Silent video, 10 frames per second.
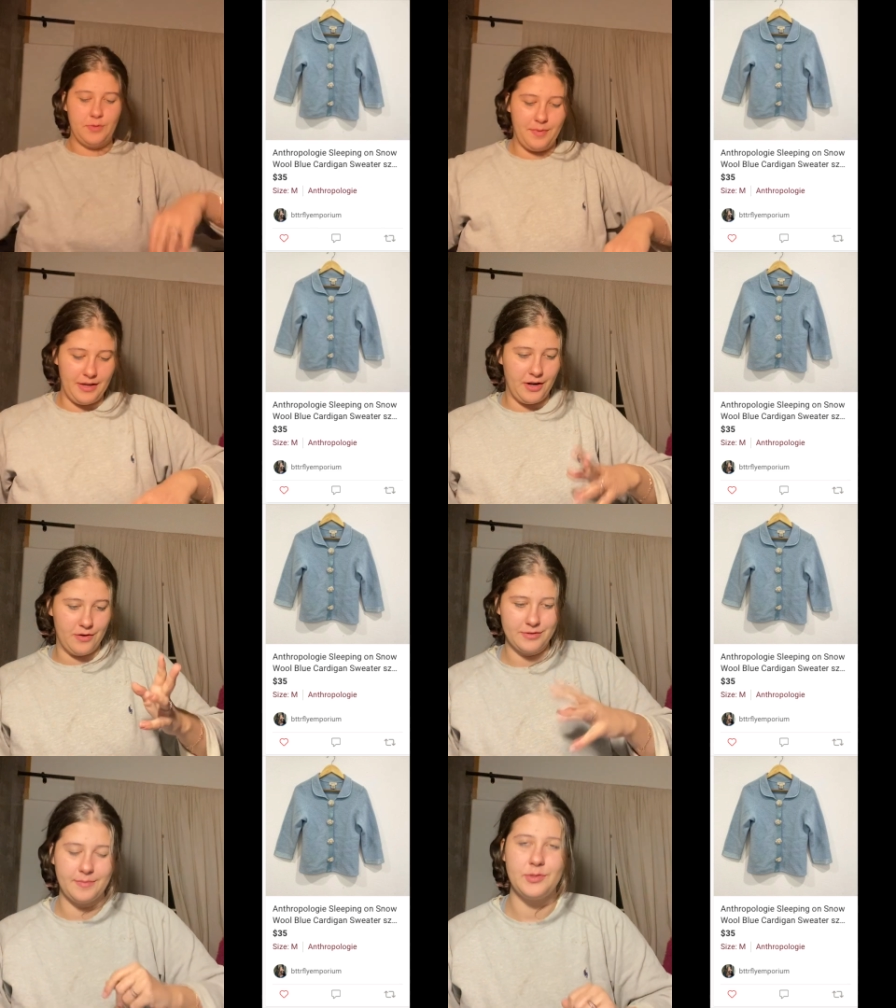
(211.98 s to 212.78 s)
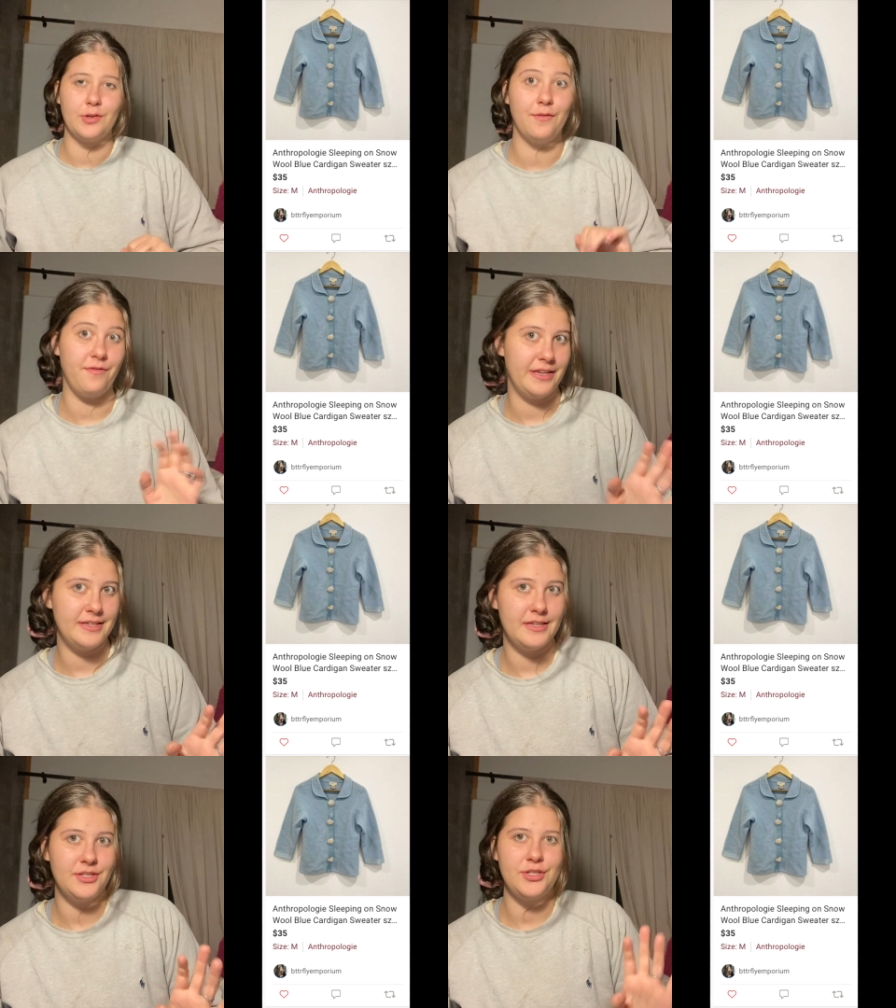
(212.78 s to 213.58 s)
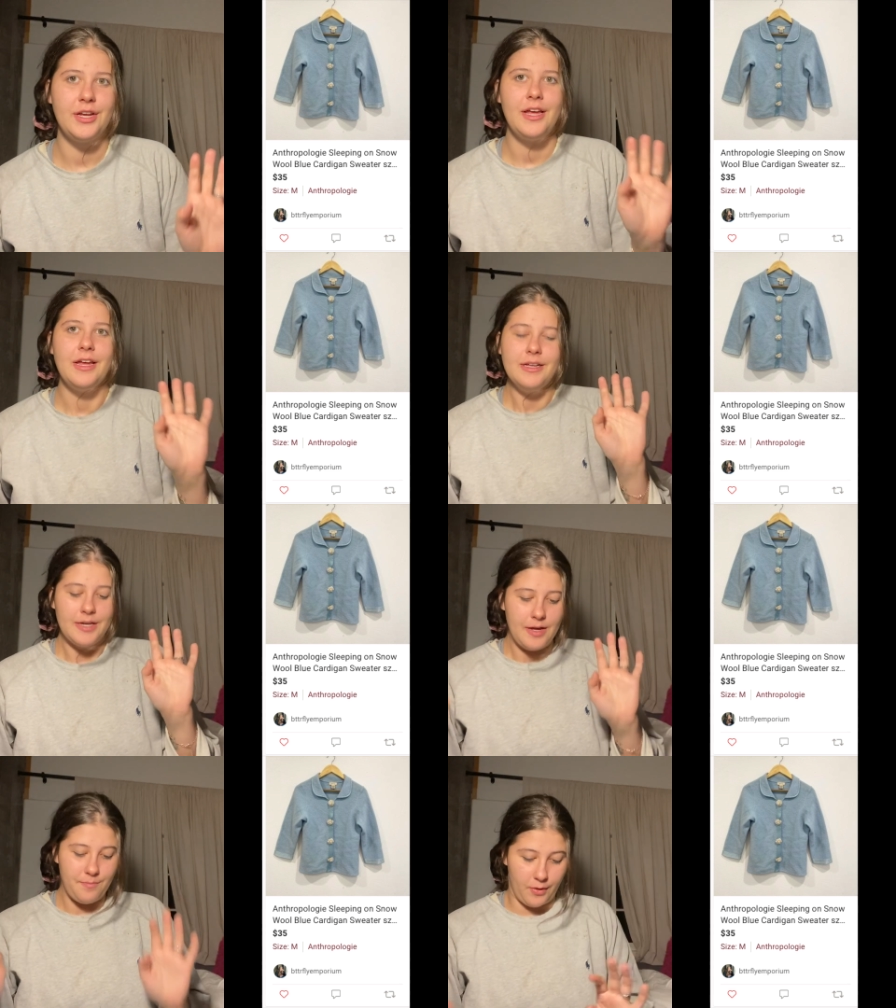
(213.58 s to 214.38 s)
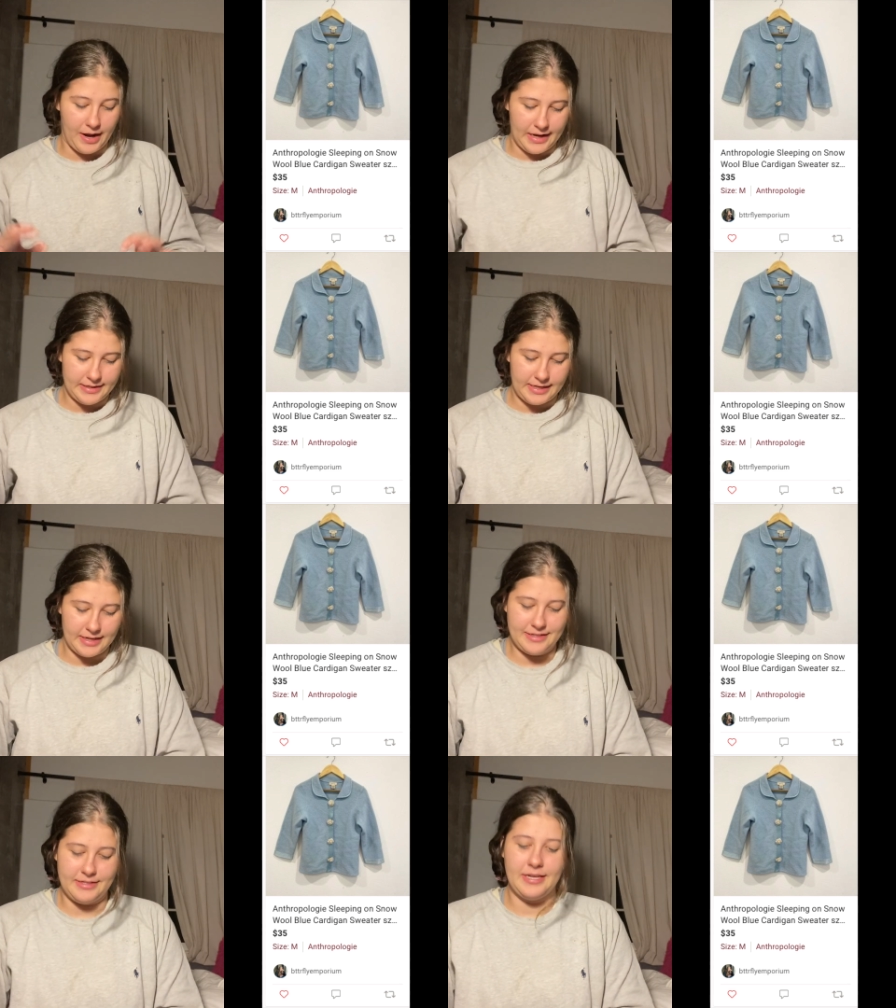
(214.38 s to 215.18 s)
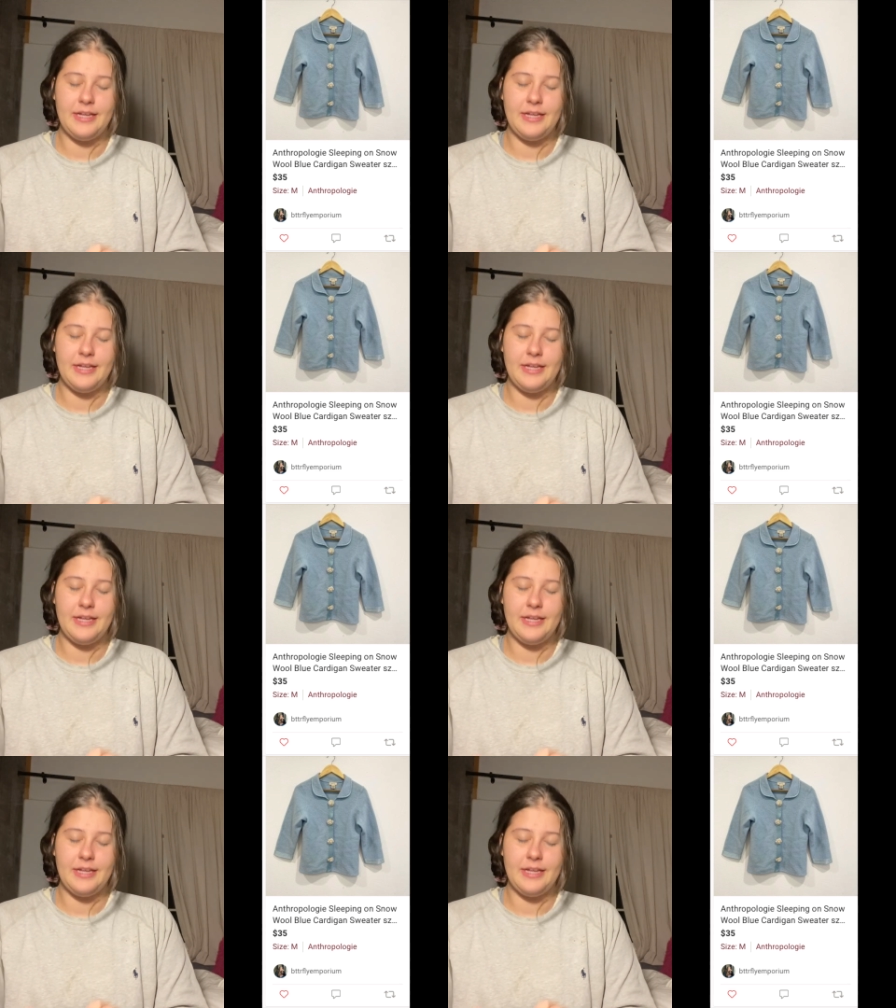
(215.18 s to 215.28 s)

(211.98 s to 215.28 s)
would be, you know, some sort of vintage brand because